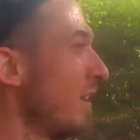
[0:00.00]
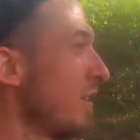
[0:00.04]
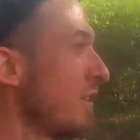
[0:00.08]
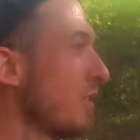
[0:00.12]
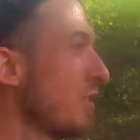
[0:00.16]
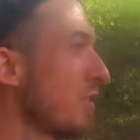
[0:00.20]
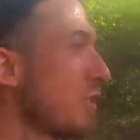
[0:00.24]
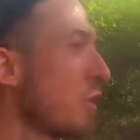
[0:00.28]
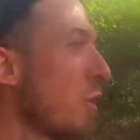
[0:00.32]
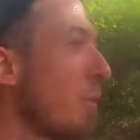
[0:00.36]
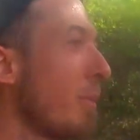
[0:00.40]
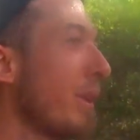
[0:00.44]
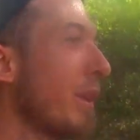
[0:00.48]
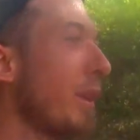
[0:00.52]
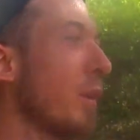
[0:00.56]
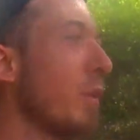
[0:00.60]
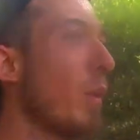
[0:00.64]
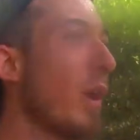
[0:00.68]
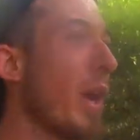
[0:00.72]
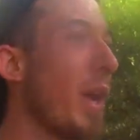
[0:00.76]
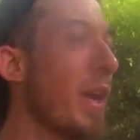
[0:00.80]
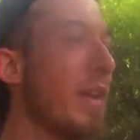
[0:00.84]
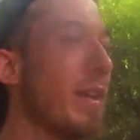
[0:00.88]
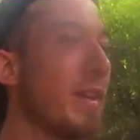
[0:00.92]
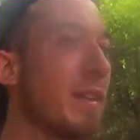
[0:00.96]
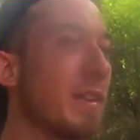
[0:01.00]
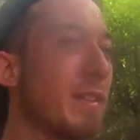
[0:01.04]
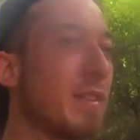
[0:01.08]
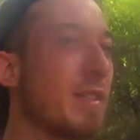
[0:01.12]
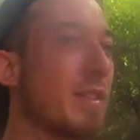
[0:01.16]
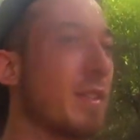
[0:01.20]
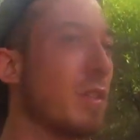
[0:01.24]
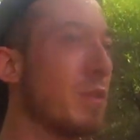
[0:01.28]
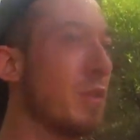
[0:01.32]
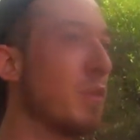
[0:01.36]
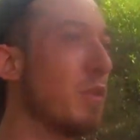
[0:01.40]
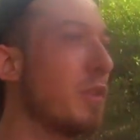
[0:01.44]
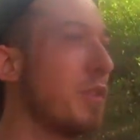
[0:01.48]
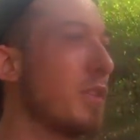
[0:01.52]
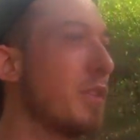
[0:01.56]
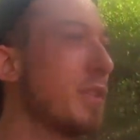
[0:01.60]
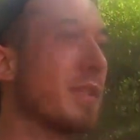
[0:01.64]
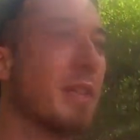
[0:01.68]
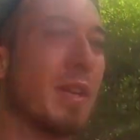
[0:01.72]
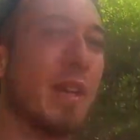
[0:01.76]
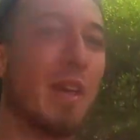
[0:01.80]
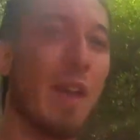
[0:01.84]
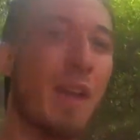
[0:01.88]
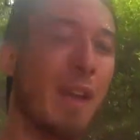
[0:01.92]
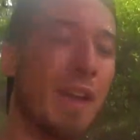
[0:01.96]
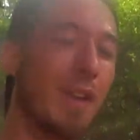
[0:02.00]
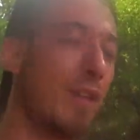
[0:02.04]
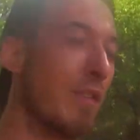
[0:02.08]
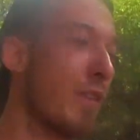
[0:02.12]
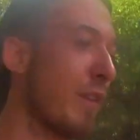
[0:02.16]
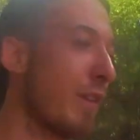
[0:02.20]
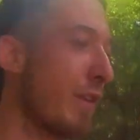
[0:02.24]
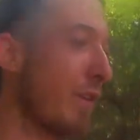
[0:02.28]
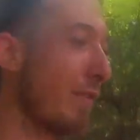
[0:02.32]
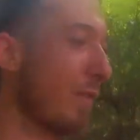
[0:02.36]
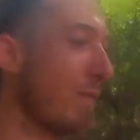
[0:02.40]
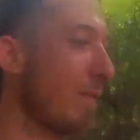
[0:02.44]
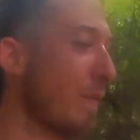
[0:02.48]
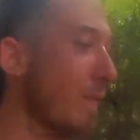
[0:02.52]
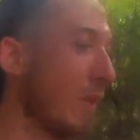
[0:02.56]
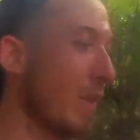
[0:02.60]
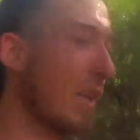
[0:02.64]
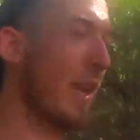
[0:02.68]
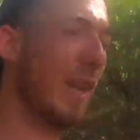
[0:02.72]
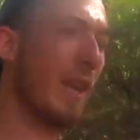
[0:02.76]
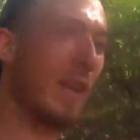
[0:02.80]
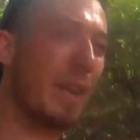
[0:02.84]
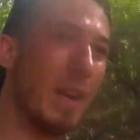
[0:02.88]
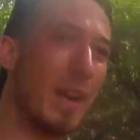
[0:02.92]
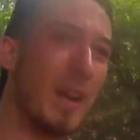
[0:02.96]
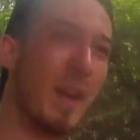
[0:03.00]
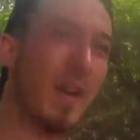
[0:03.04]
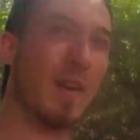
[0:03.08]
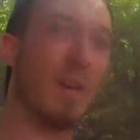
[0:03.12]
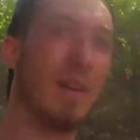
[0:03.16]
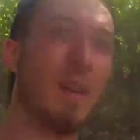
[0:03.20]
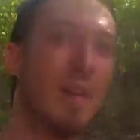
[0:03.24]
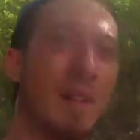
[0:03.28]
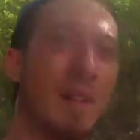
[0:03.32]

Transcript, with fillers: to so many weddings, to just anything. Like, uh,